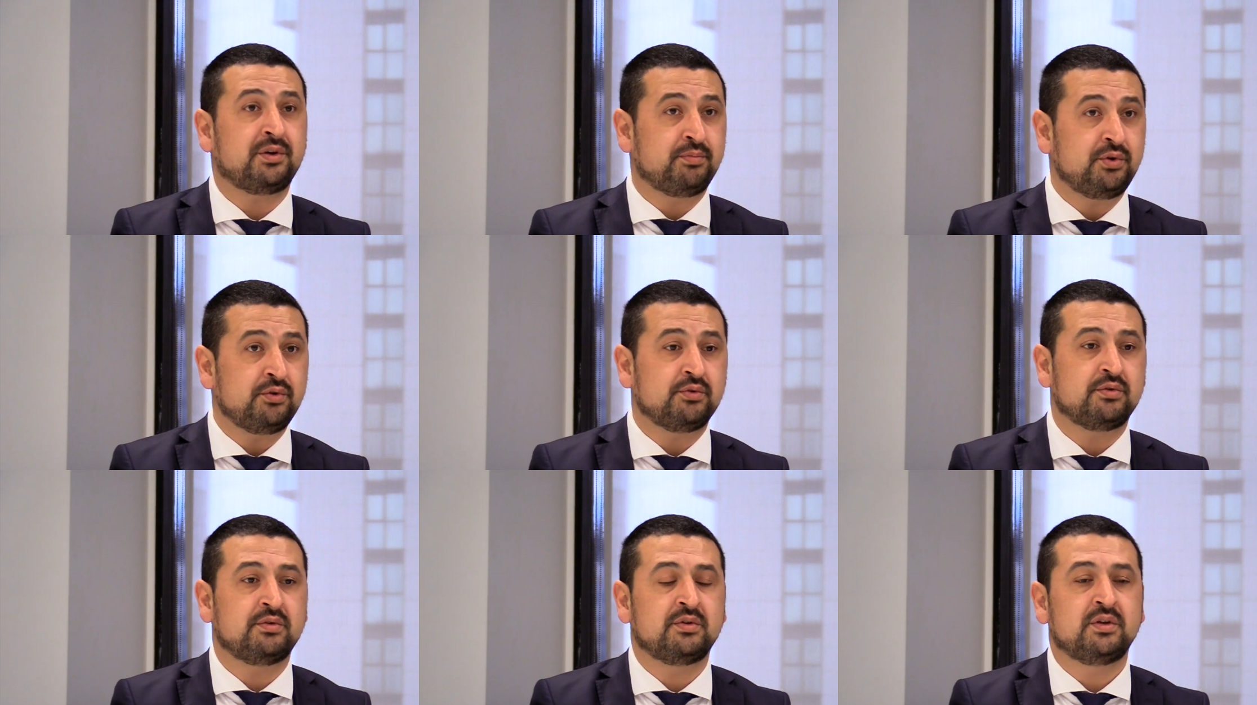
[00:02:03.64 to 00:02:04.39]

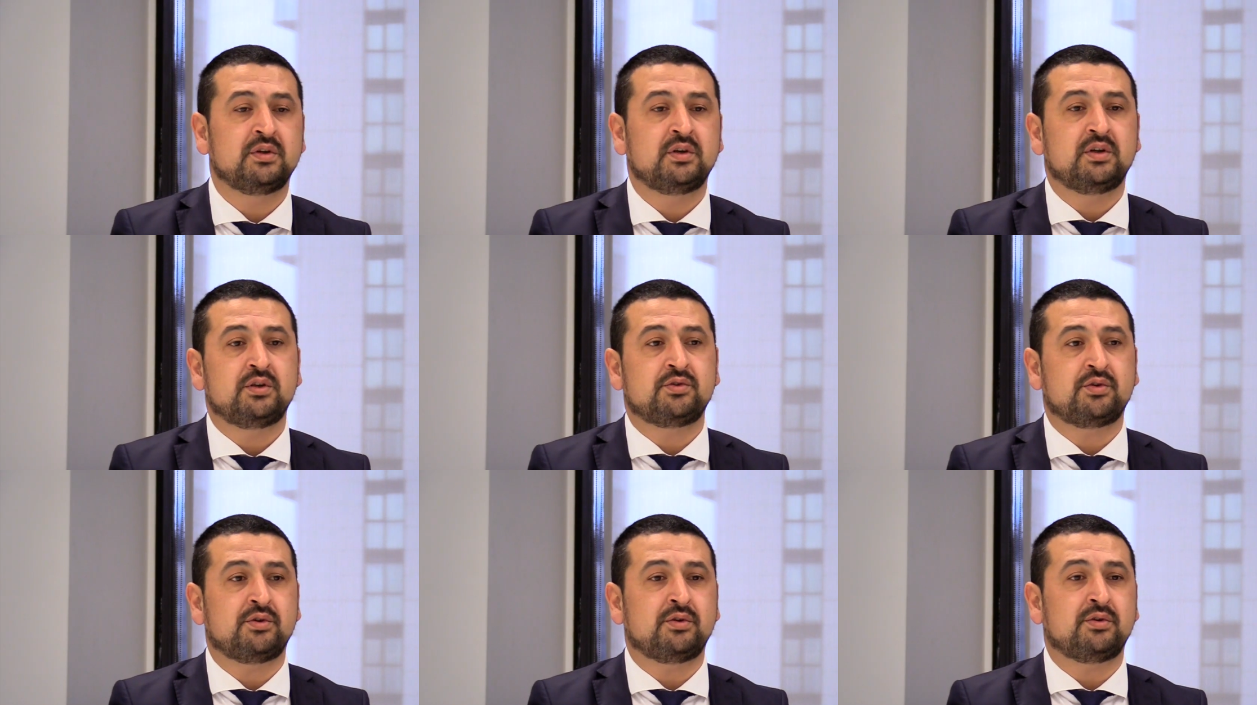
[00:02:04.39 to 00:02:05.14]
compute,
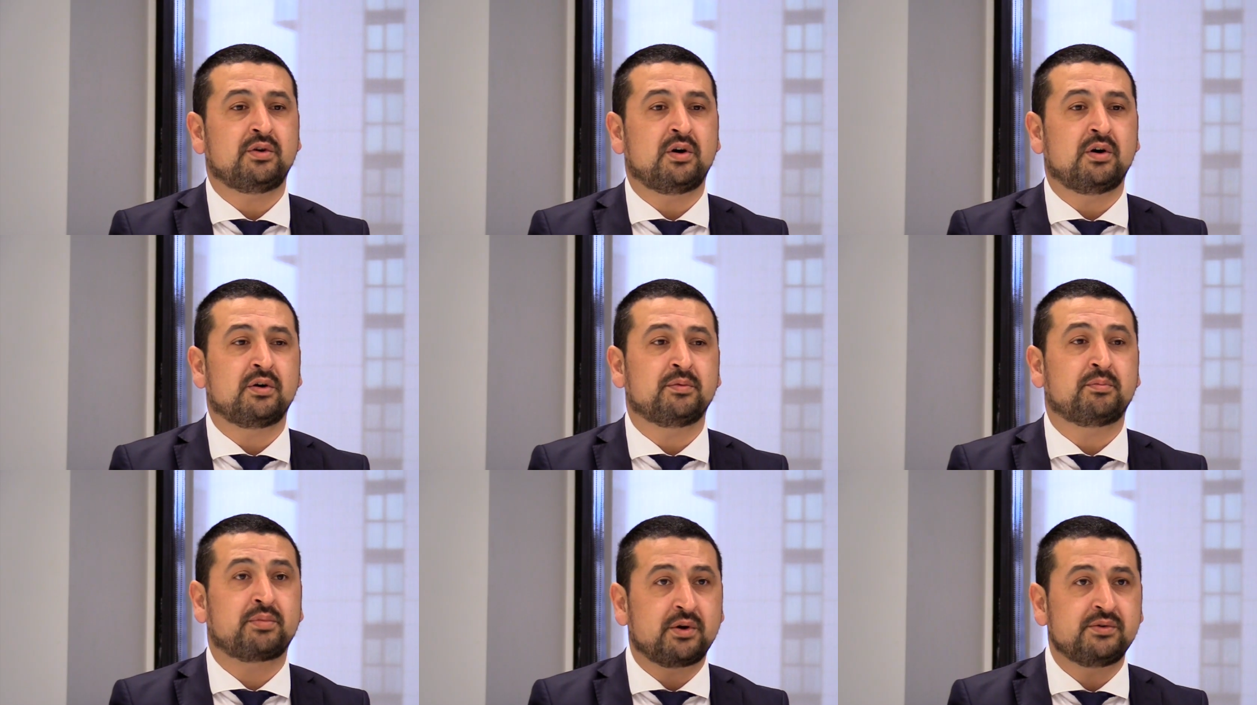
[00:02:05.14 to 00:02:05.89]
turn
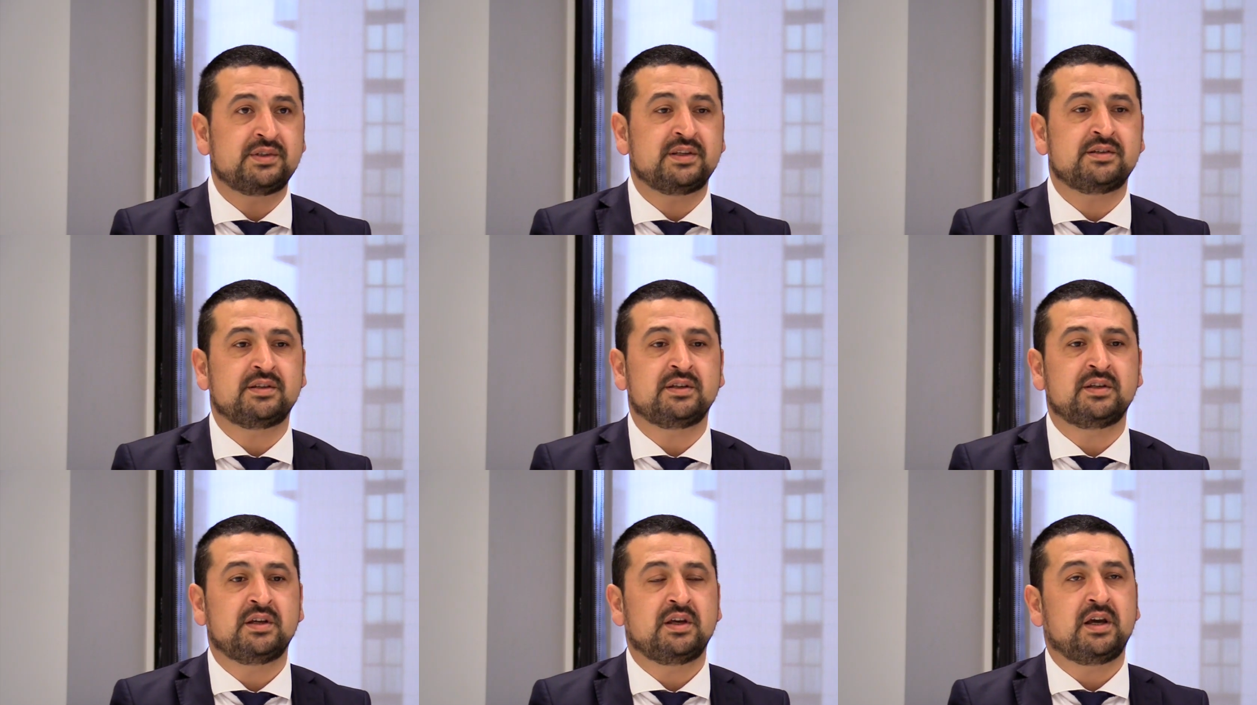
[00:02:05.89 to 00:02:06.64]
on
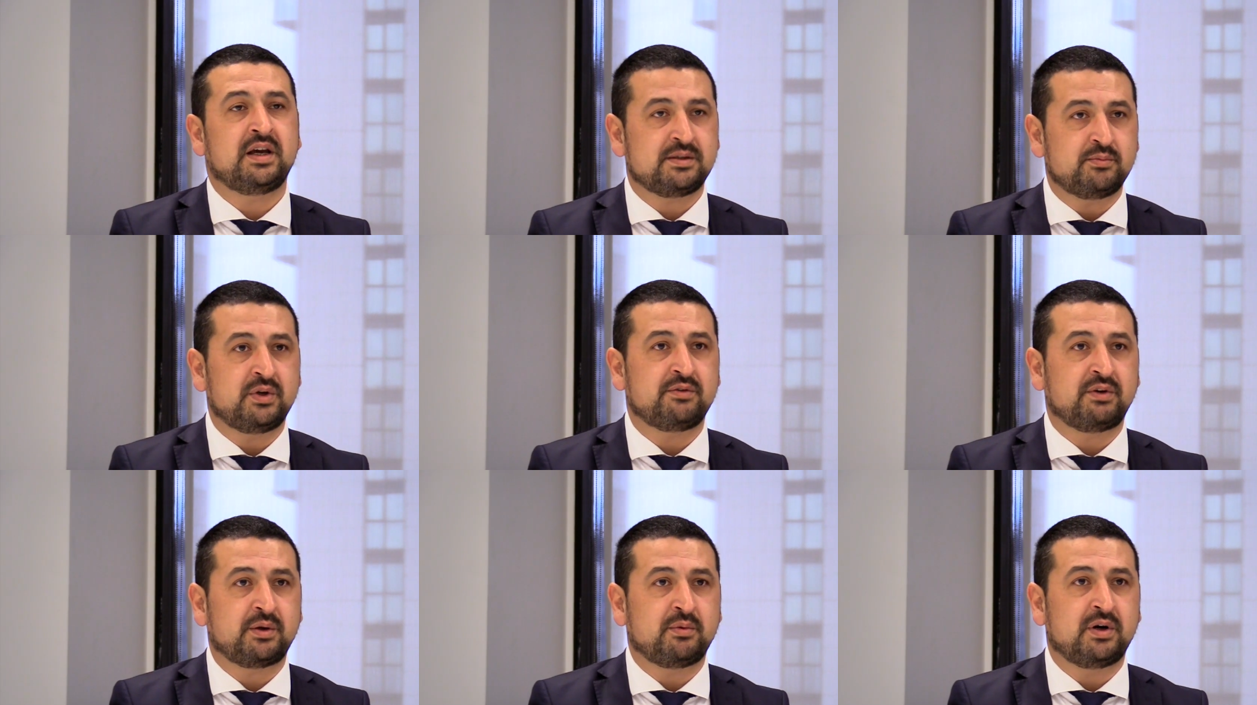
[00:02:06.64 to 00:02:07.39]
processing as and when
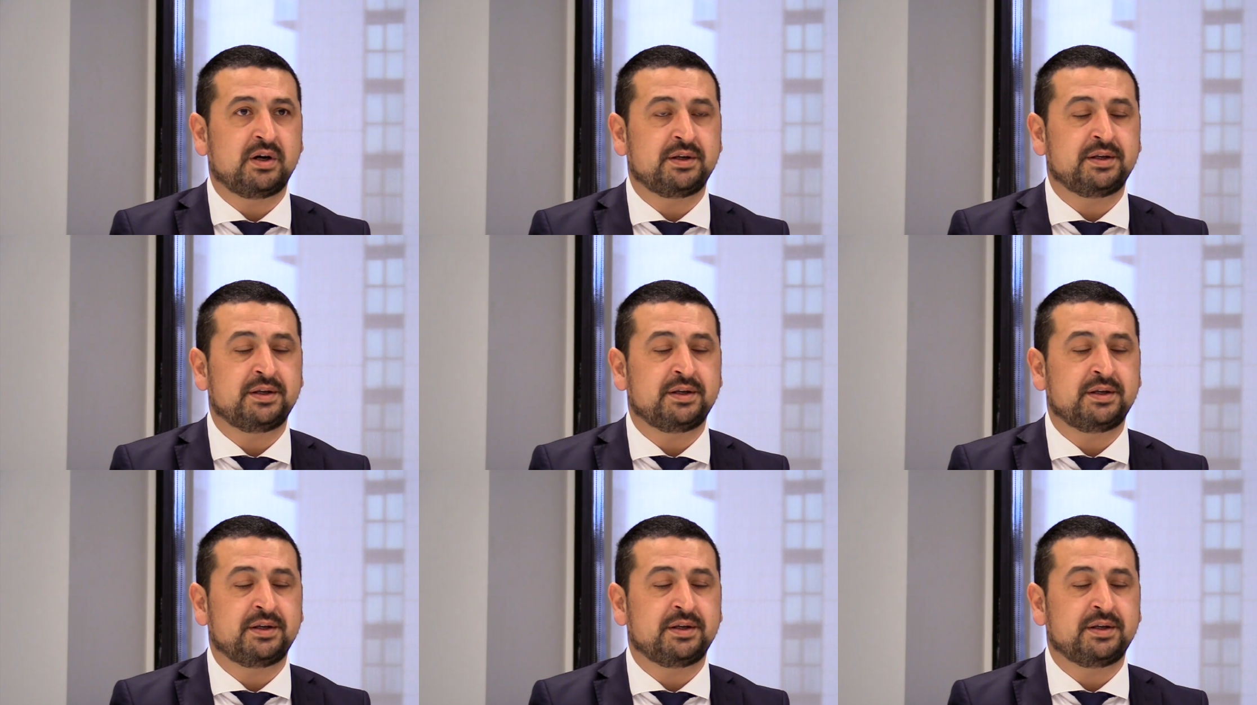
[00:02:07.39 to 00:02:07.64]
required.